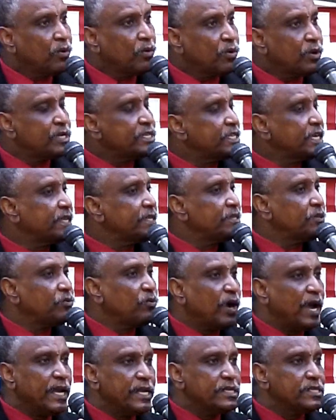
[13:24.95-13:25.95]
or
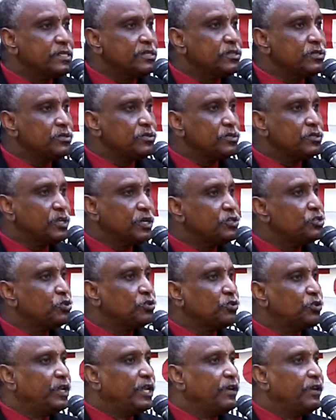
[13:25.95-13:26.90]
otherwise they should